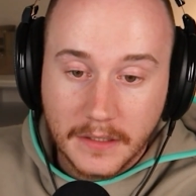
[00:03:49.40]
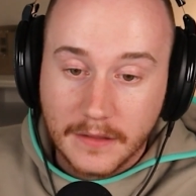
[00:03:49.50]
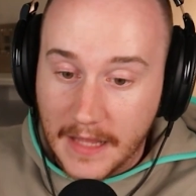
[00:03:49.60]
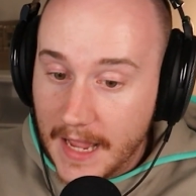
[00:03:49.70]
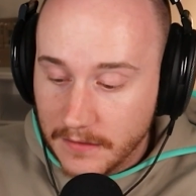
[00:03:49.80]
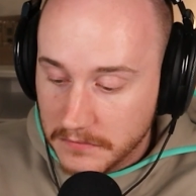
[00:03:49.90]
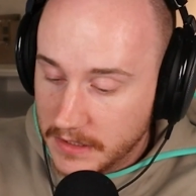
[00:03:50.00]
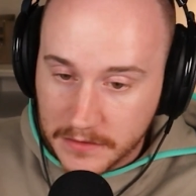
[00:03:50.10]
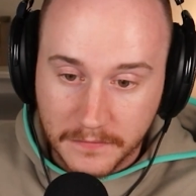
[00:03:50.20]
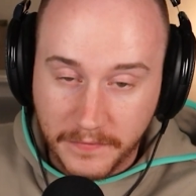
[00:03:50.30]
That
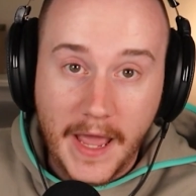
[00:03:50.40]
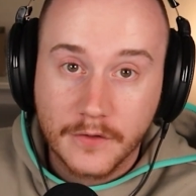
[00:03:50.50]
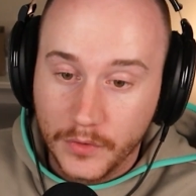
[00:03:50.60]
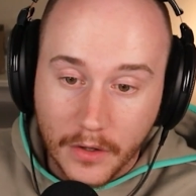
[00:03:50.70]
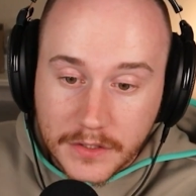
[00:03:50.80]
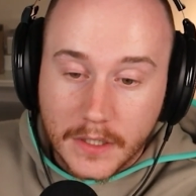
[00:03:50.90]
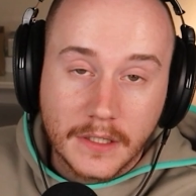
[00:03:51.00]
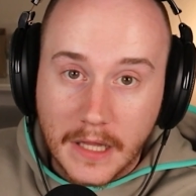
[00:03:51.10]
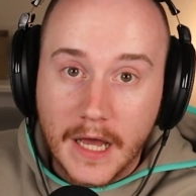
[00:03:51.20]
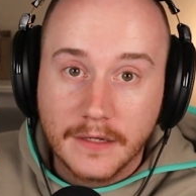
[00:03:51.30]
is fact. We all saw it
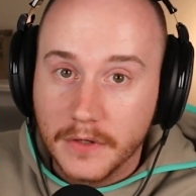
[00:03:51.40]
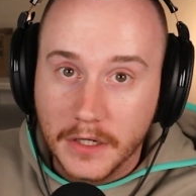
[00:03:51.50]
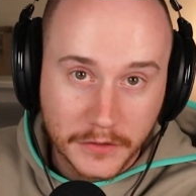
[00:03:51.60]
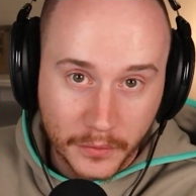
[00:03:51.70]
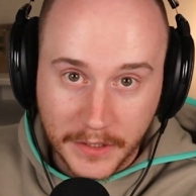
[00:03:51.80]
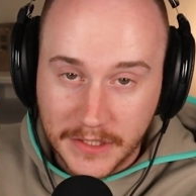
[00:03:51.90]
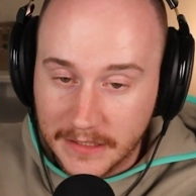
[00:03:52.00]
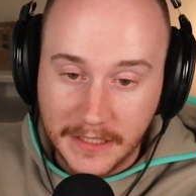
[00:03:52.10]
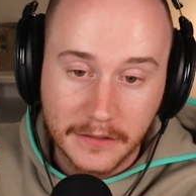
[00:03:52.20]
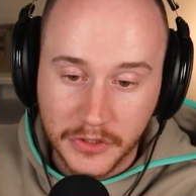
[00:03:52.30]
live on Twitch at
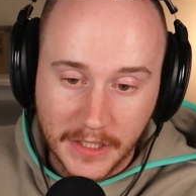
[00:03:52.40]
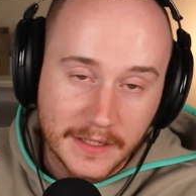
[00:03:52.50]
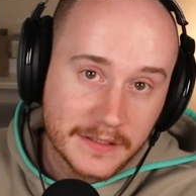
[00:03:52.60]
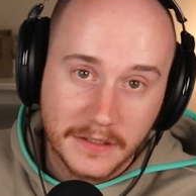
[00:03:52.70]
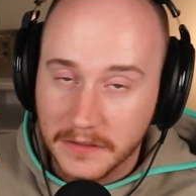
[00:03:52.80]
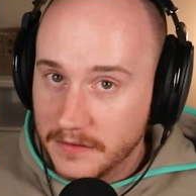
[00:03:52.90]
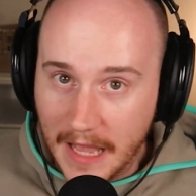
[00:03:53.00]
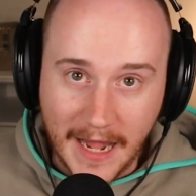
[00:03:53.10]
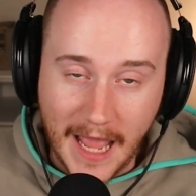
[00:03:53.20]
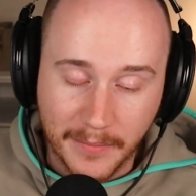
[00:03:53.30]
the LGS.
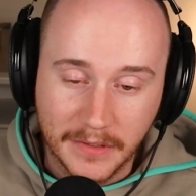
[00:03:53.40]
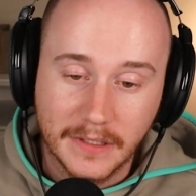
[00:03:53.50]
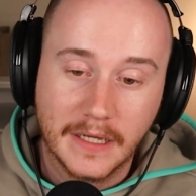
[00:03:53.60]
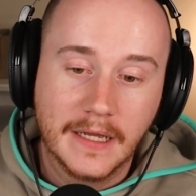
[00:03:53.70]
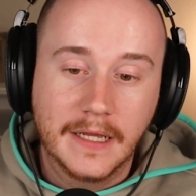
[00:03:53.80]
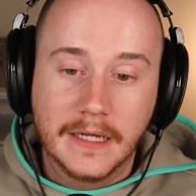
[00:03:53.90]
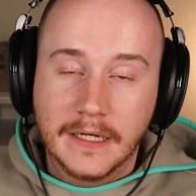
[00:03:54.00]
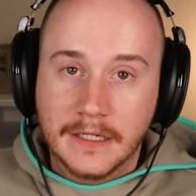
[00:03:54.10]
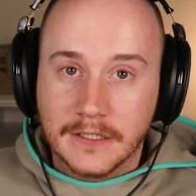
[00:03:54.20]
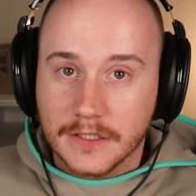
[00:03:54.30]
That happened.
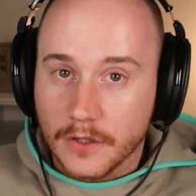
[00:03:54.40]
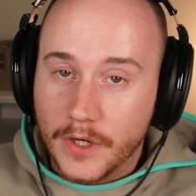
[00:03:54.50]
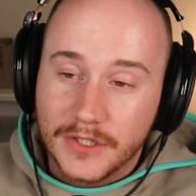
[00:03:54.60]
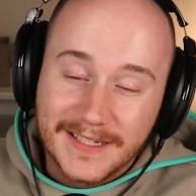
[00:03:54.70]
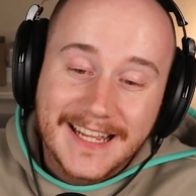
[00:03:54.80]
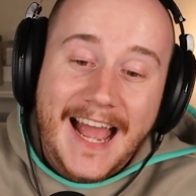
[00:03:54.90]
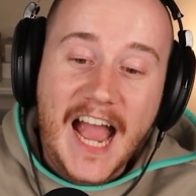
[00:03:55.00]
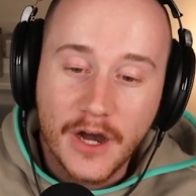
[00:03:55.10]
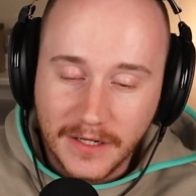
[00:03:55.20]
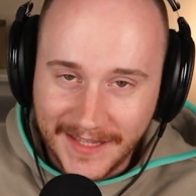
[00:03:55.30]
So the question is,
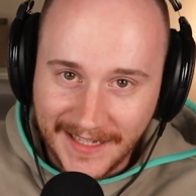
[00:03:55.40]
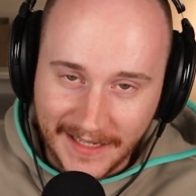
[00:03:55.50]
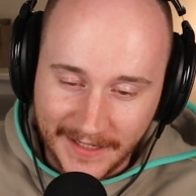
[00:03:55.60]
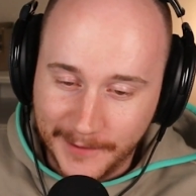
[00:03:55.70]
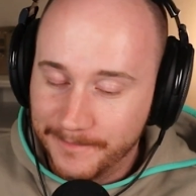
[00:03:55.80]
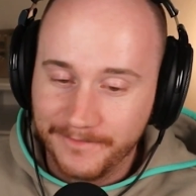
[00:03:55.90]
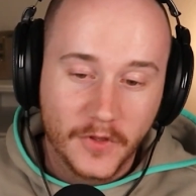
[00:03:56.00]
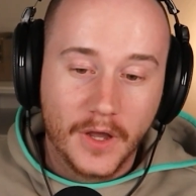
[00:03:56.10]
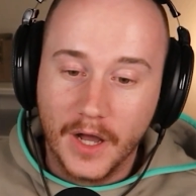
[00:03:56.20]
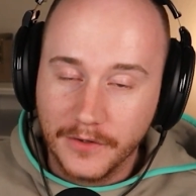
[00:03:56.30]
how did they get in?
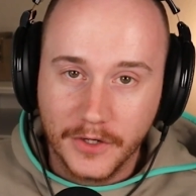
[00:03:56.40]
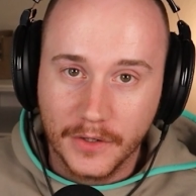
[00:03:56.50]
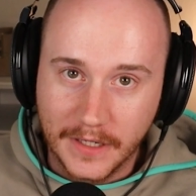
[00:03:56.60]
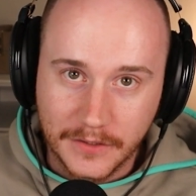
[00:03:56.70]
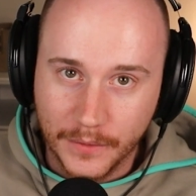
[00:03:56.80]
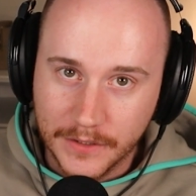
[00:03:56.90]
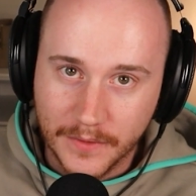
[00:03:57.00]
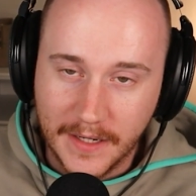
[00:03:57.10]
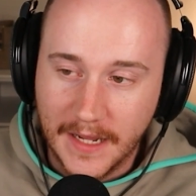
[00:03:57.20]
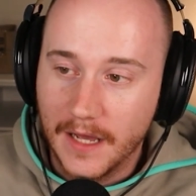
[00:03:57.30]
Unknown to us
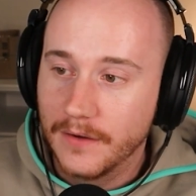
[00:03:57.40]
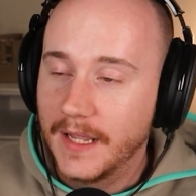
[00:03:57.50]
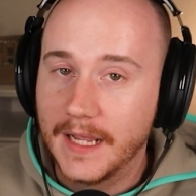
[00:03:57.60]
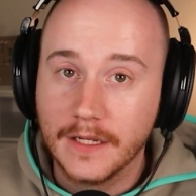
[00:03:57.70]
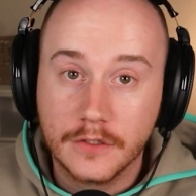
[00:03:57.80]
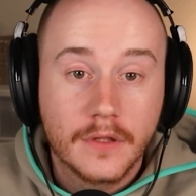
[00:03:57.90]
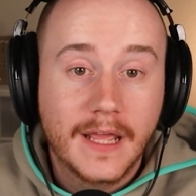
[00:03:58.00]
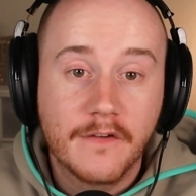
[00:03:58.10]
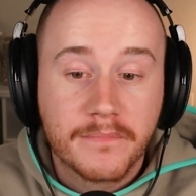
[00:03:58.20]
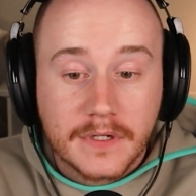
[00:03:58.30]
right now. And do they
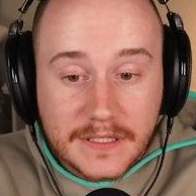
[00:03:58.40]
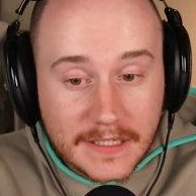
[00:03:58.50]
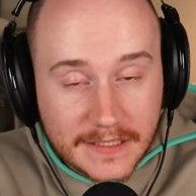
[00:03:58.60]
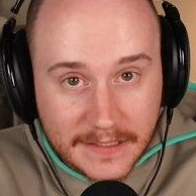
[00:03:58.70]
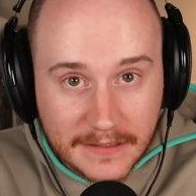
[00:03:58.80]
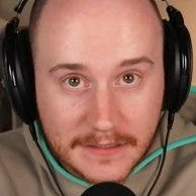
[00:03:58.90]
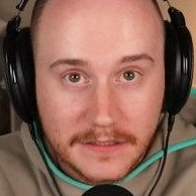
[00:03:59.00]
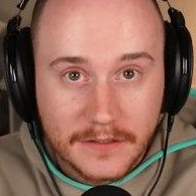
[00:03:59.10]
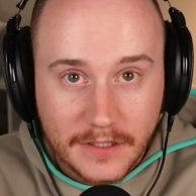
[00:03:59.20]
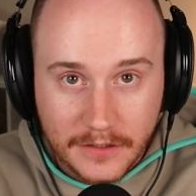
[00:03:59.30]
have
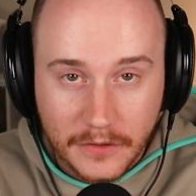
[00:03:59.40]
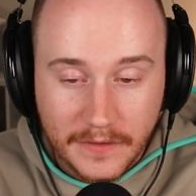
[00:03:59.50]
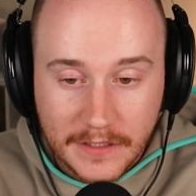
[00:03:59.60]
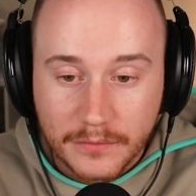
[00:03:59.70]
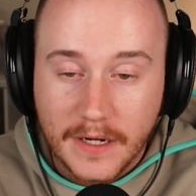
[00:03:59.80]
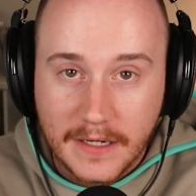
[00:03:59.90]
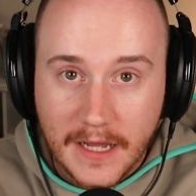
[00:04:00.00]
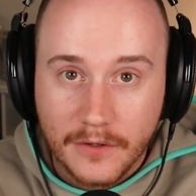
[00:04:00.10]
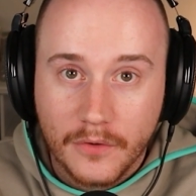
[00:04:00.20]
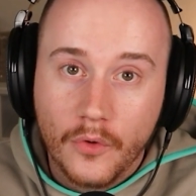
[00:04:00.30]
persistence to do this right
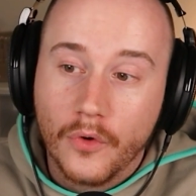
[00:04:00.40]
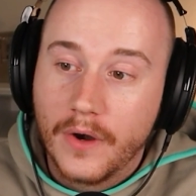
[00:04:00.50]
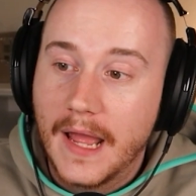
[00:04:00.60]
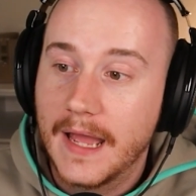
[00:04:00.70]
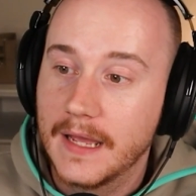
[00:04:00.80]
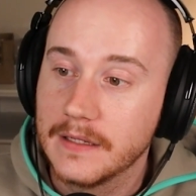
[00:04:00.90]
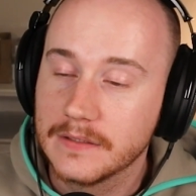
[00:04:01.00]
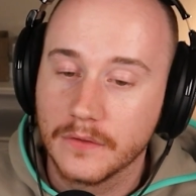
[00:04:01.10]
now? Or has